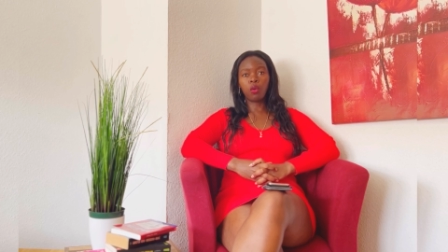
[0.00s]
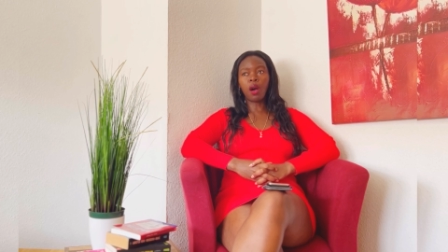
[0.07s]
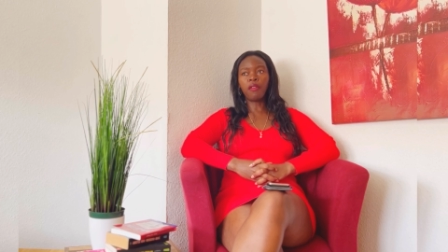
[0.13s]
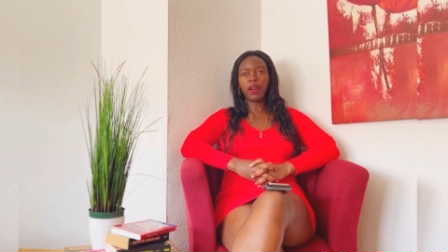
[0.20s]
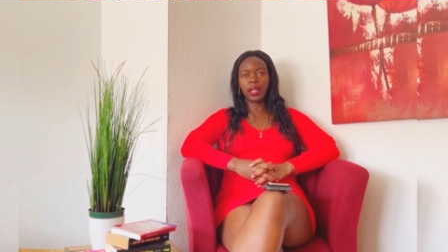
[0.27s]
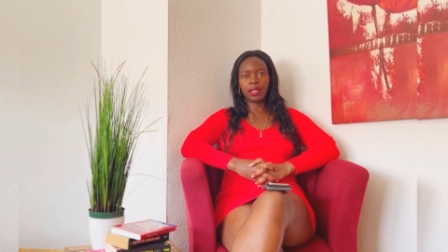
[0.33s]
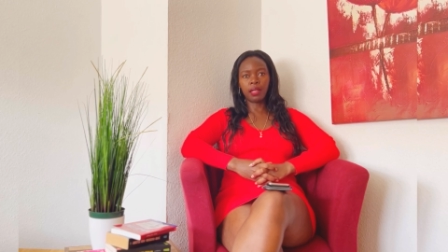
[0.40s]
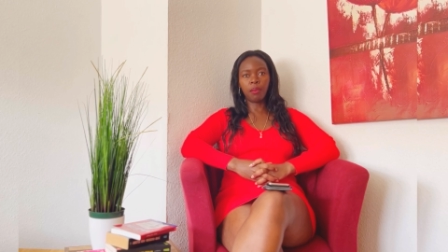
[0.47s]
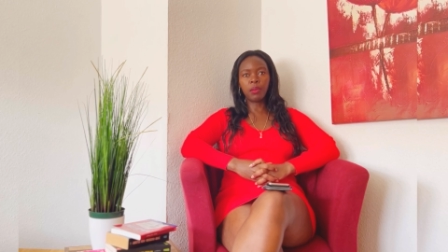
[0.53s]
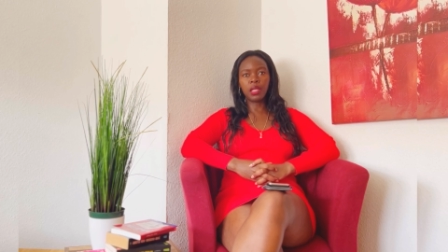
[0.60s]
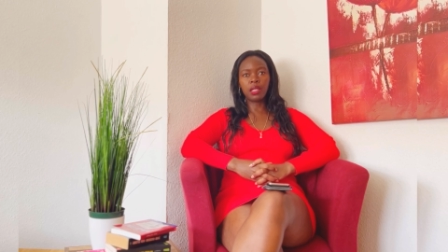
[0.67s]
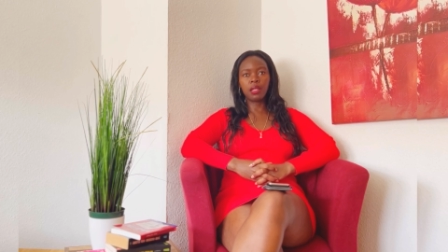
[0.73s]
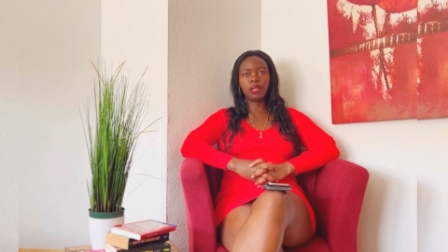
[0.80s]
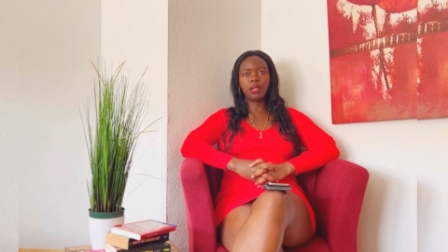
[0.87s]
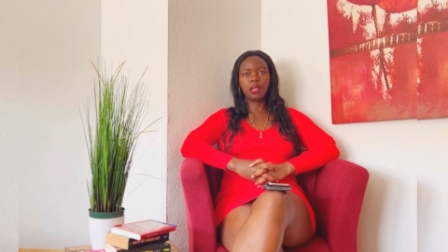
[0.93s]
I've had some
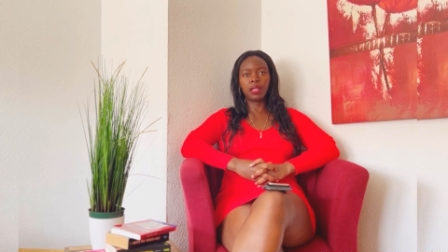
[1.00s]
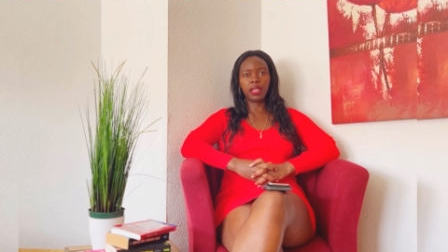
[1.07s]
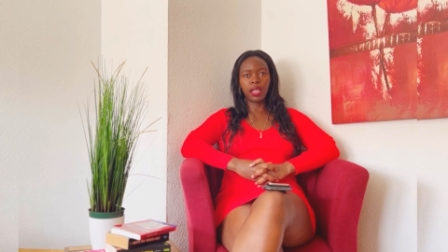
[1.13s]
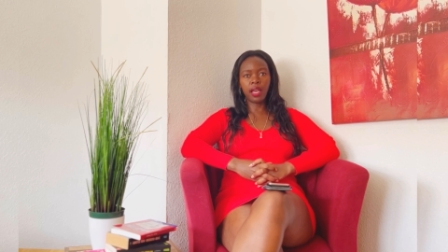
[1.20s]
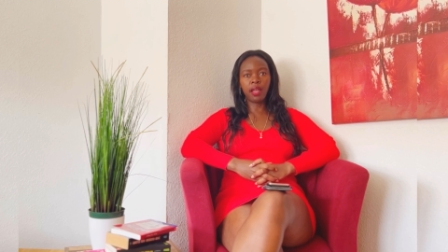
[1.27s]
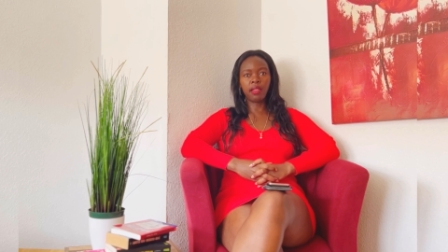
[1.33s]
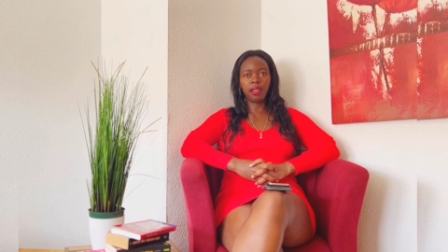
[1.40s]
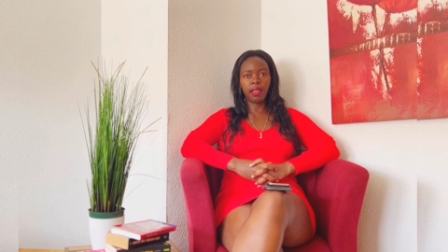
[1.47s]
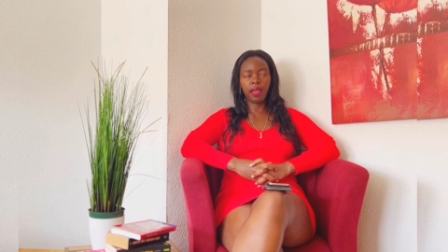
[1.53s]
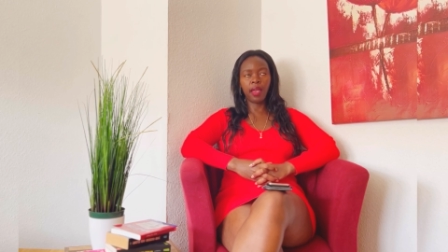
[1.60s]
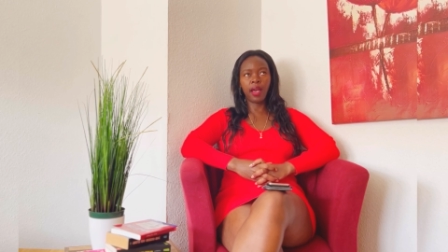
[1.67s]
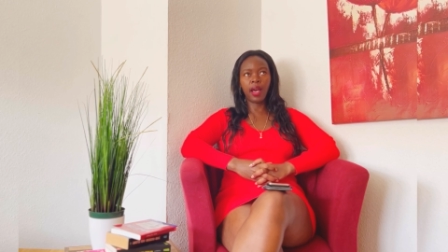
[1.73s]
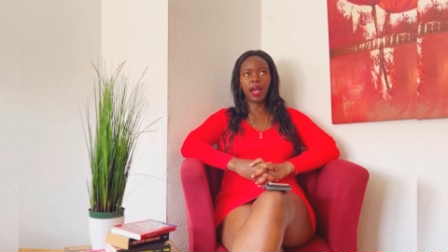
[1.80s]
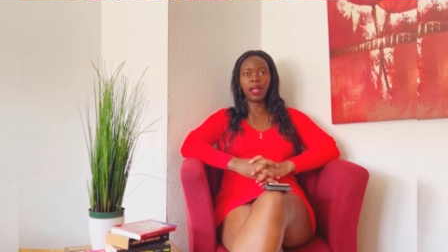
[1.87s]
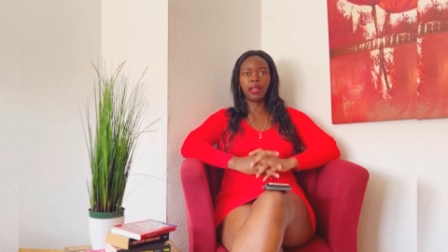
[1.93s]
instances here and
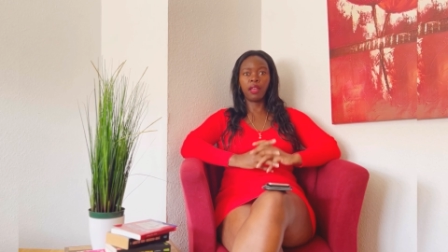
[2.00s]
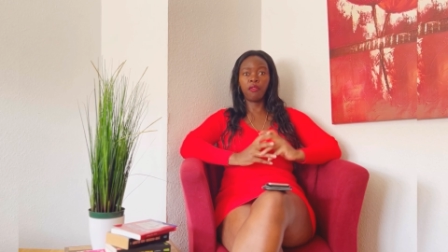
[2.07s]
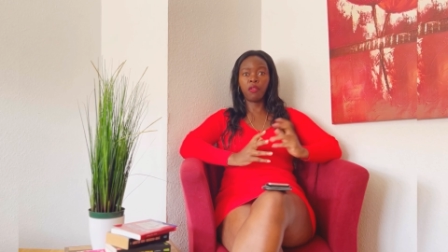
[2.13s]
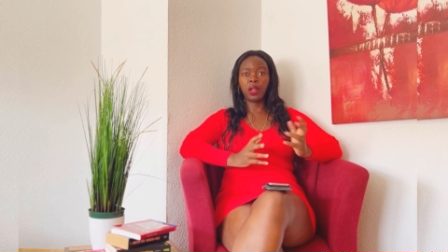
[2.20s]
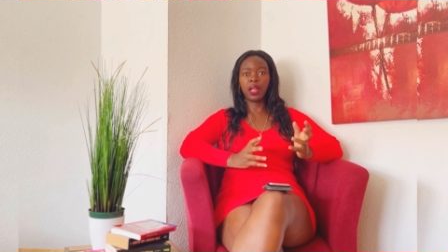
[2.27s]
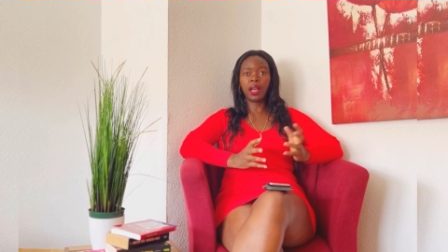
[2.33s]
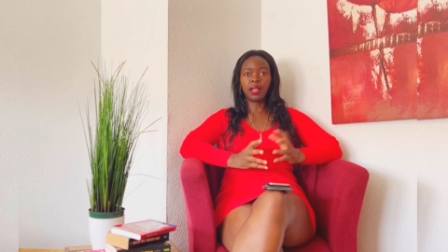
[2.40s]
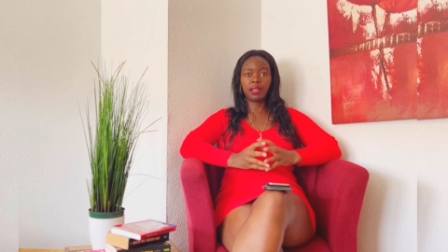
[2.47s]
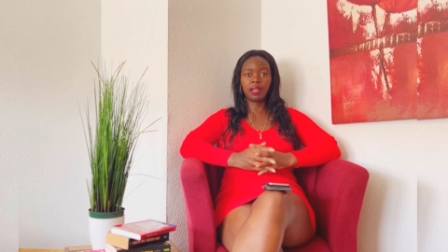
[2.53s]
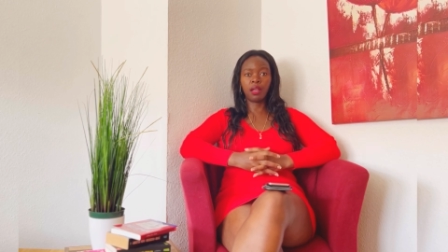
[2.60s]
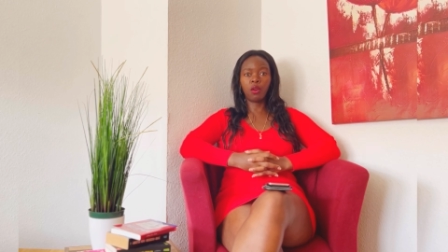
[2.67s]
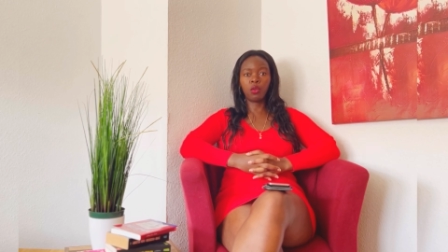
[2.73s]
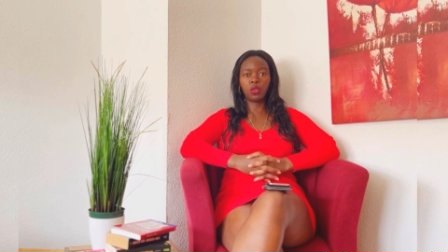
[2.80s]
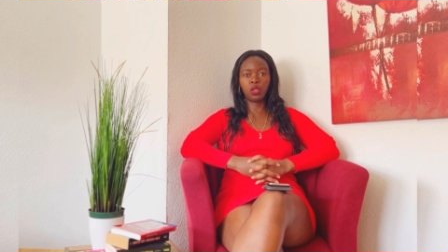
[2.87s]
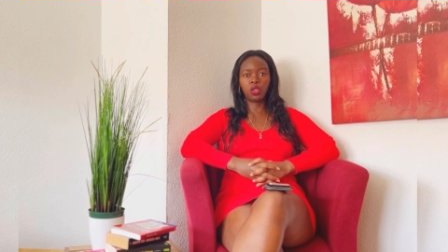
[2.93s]
there, and everyone has their
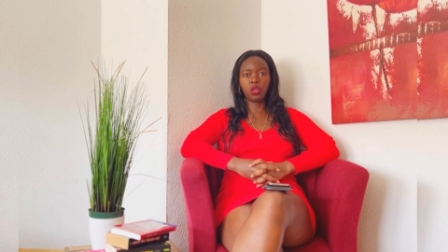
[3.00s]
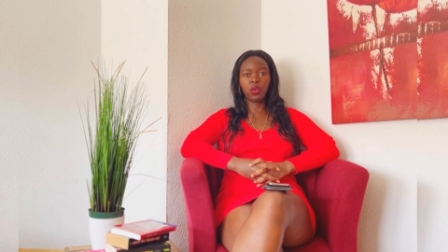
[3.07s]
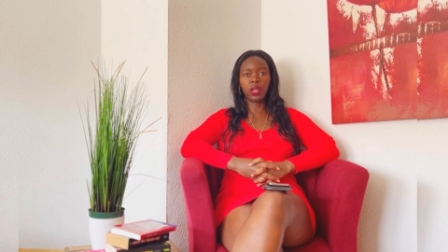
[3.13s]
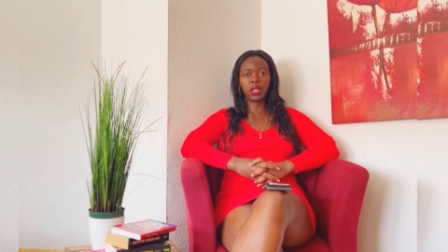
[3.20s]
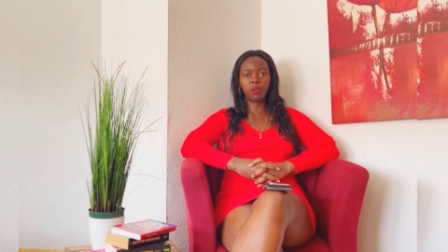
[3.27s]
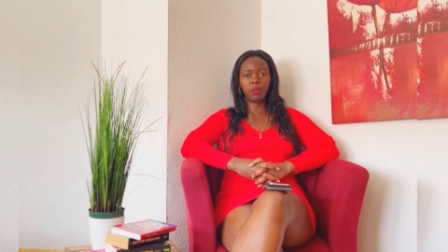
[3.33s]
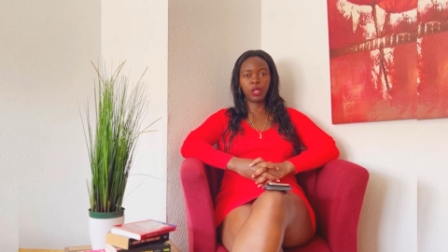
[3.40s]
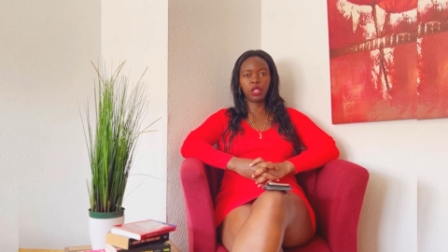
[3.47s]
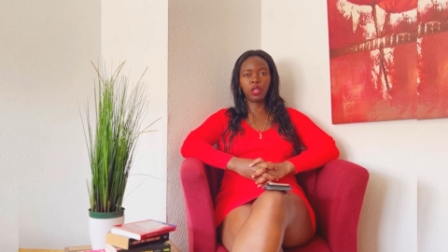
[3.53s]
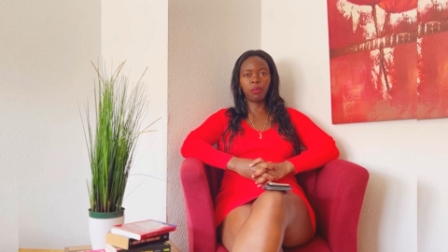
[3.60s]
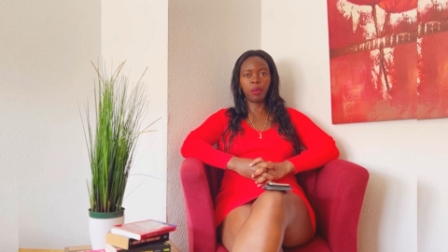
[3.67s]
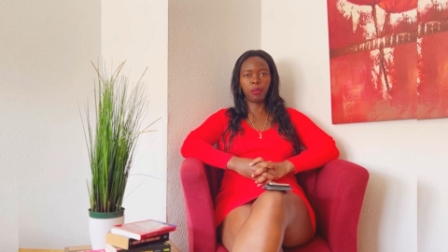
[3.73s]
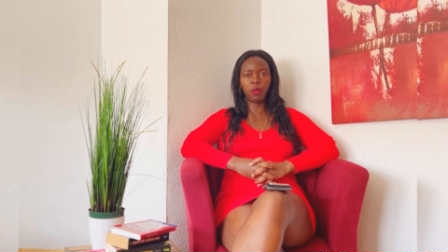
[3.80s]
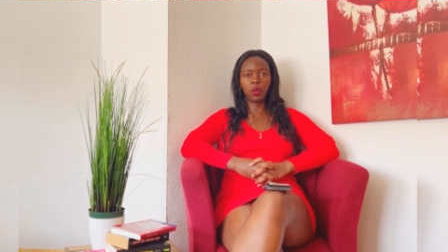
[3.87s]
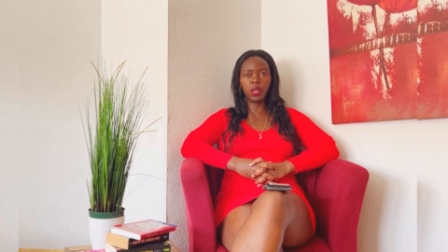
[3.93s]
own story, especially
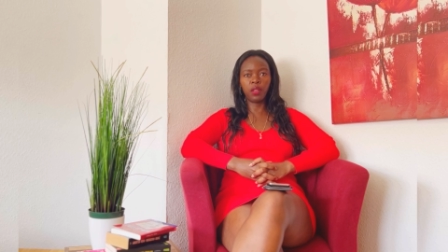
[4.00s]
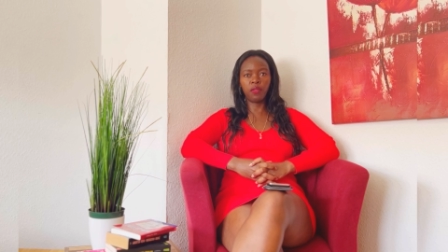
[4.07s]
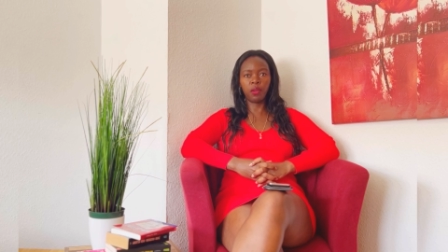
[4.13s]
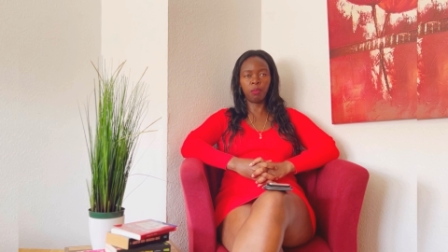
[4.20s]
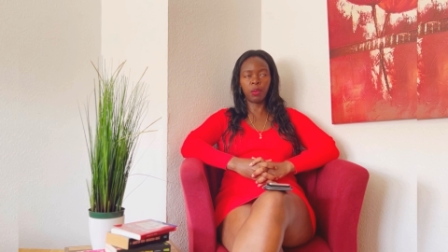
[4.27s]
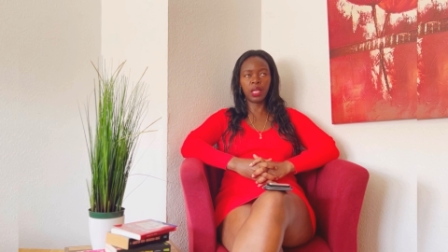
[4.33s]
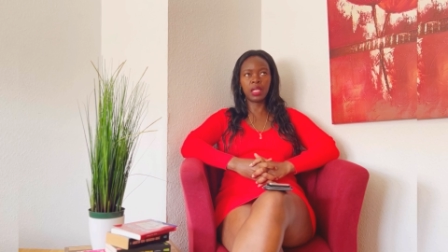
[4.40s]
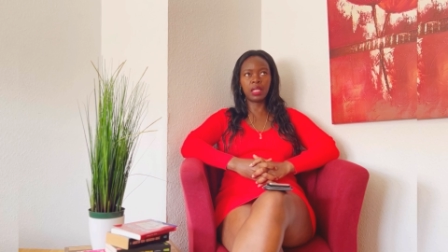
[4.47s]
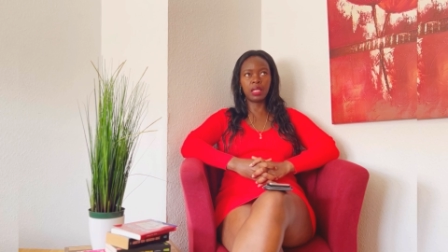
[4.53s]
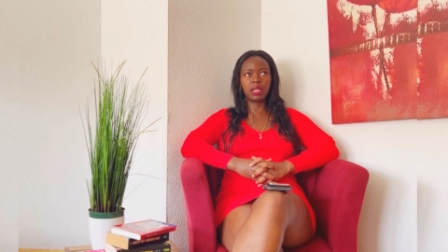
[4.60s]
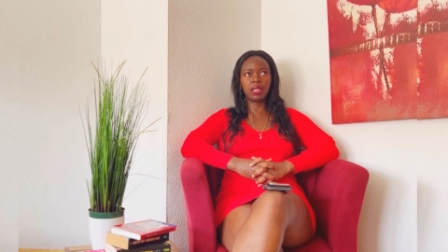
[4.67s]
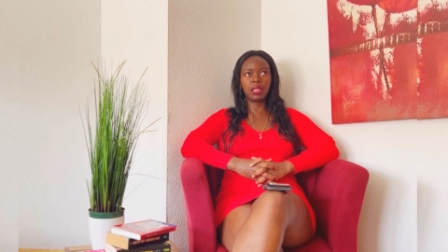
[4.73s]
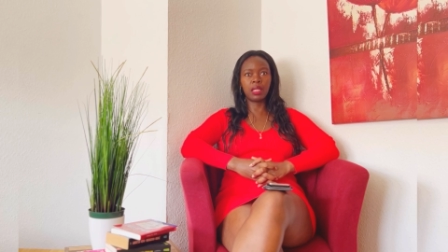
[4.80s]
people who live in big cities.